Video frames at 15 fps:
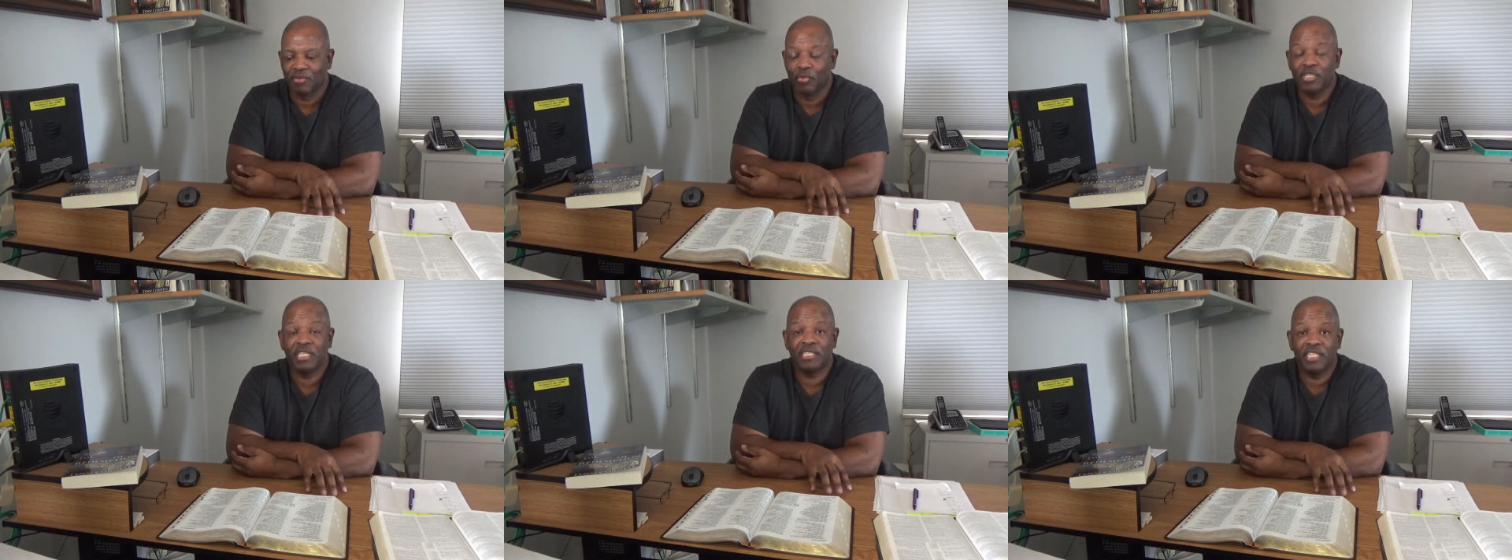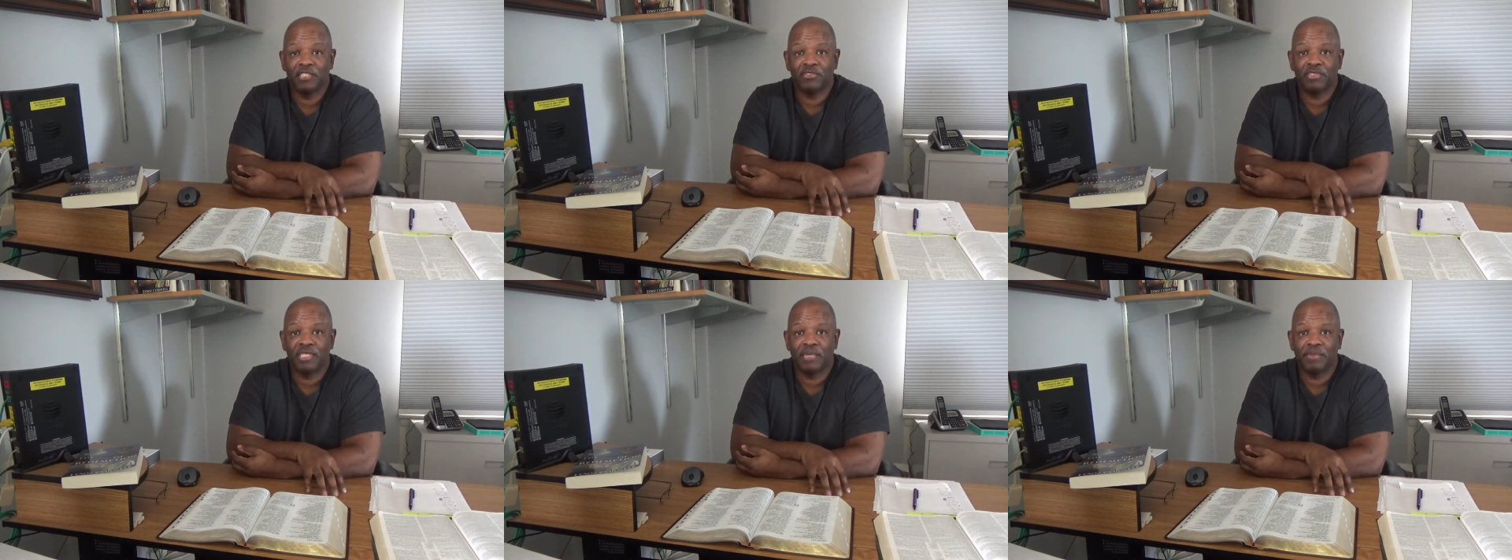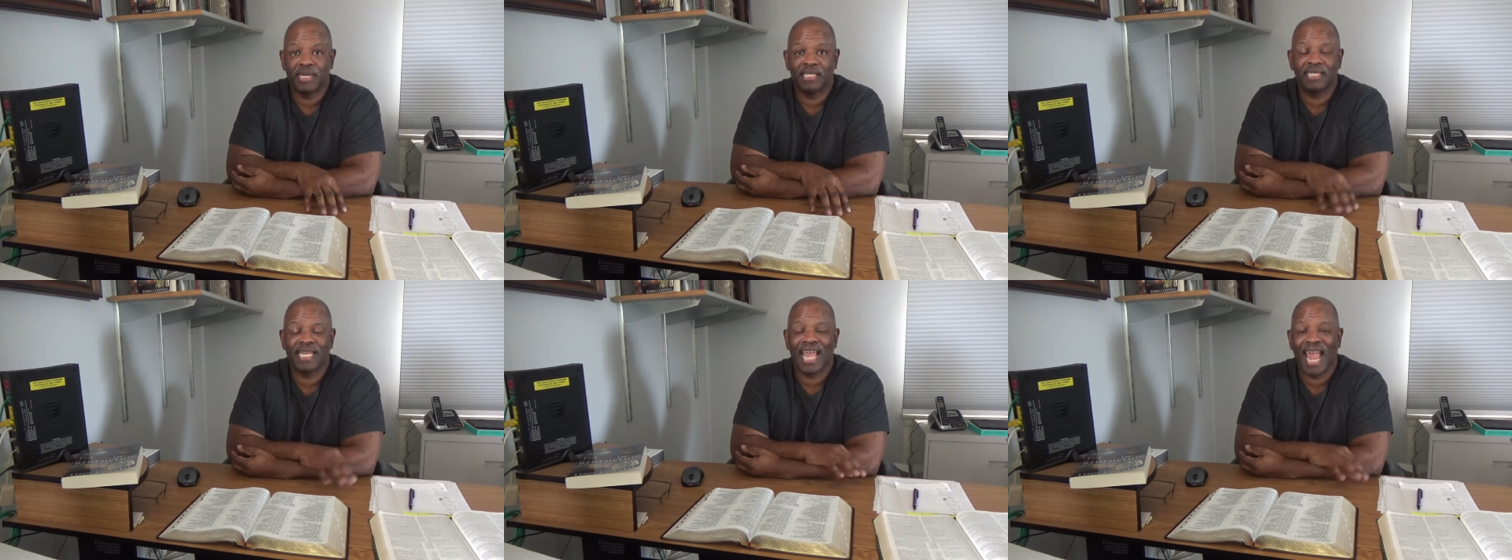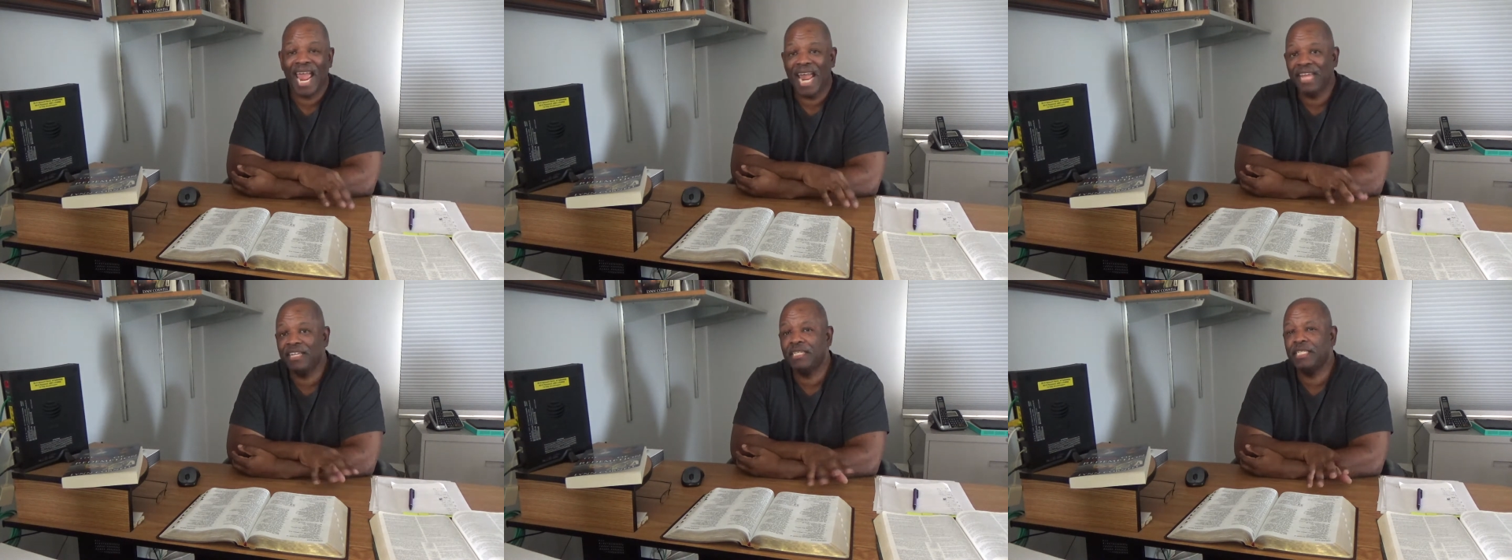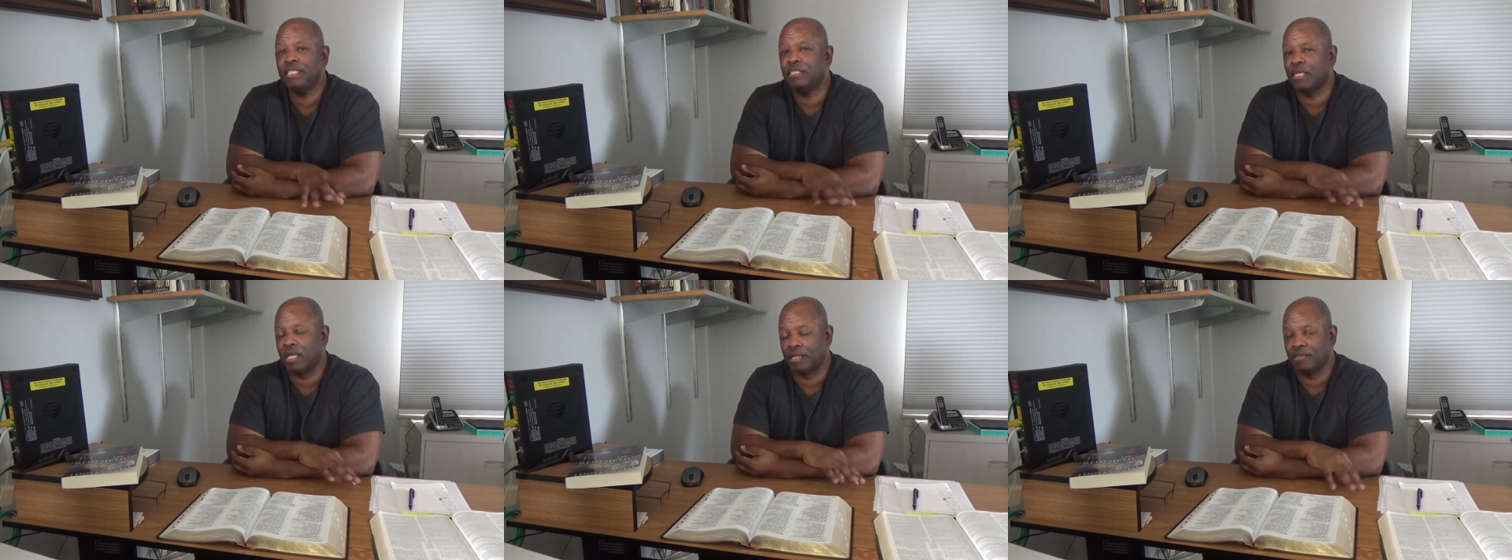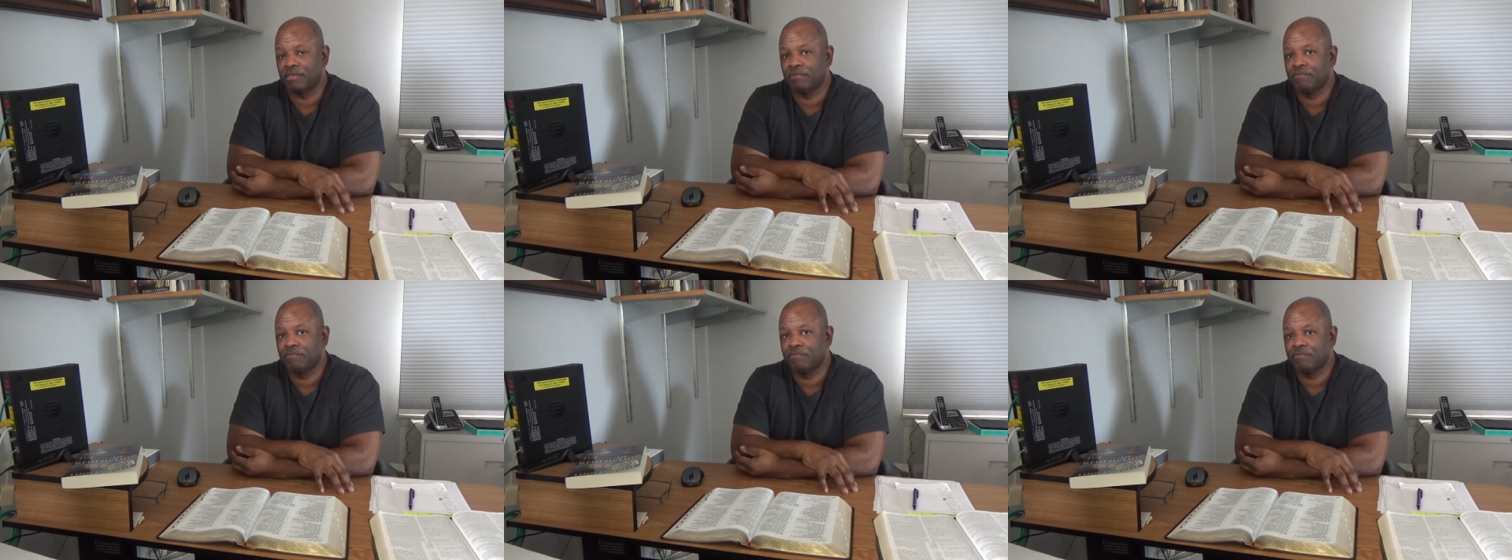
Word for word: which is interesting because they hated each other.